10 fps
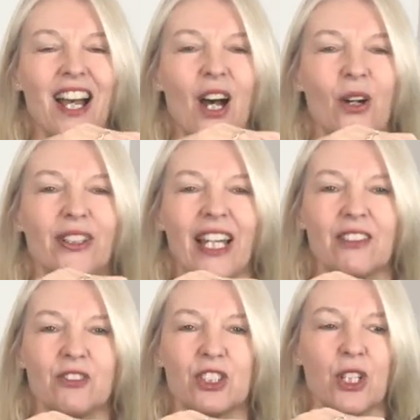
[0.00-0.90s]
Okay,
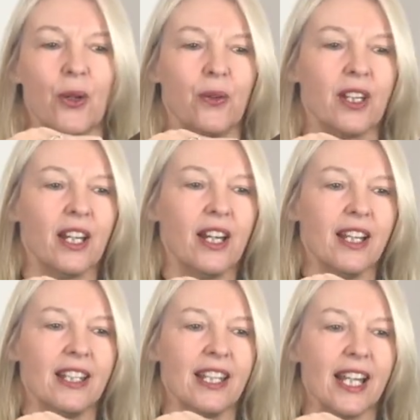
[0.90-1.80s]
so
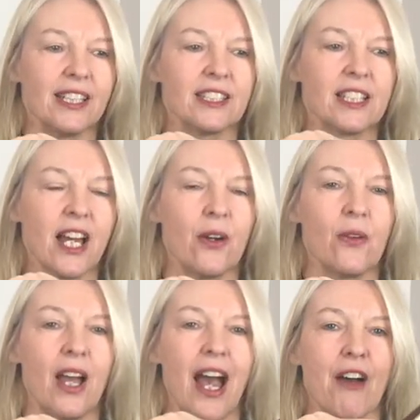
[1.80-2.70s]
let's now
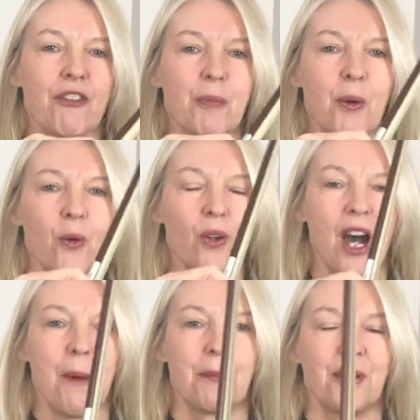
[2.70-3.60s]
have the bow
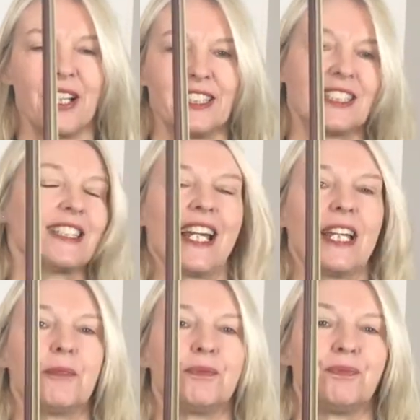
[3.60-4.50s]
upright today.
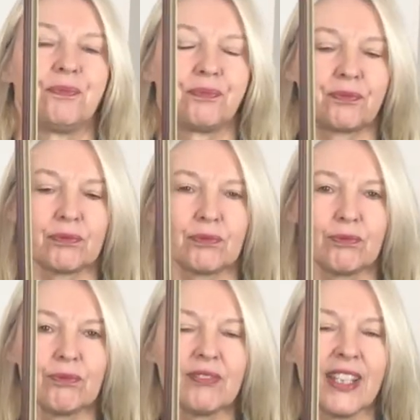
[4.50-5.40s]

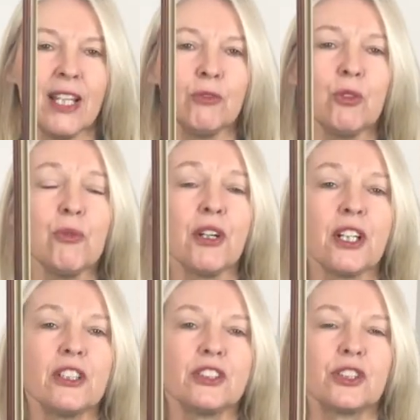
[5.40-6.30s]
And what we're
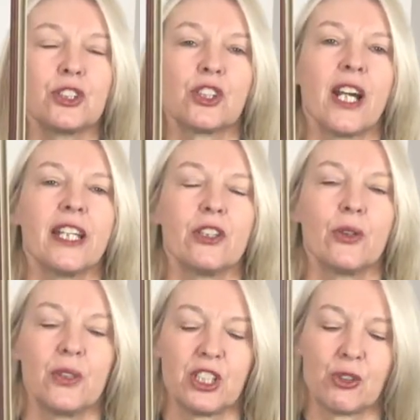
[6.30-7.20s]
going to try and do
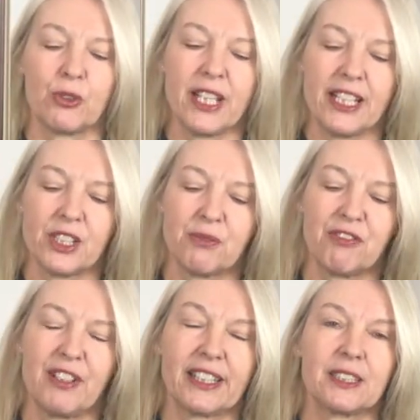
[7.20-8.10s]
is create some
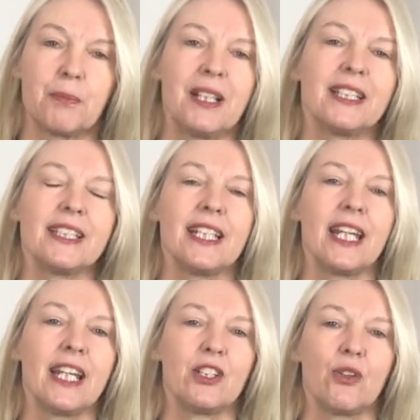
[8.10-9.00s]
flexibility
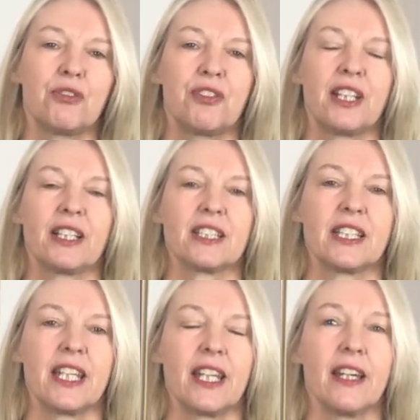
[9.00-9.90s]
in your fingers
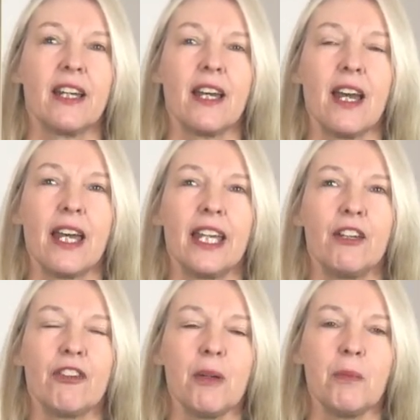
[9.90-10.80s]
here.
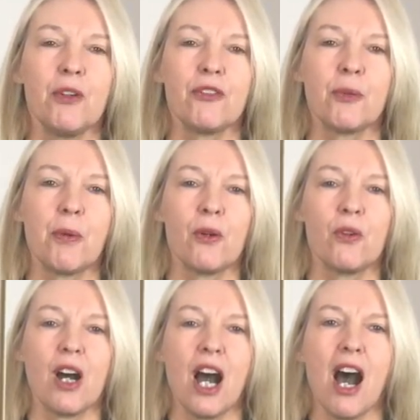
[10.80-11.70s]
If I move the bow
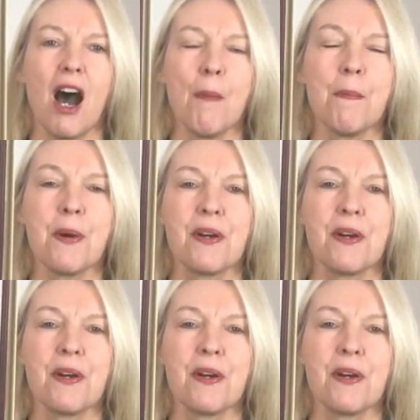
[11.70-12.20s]
up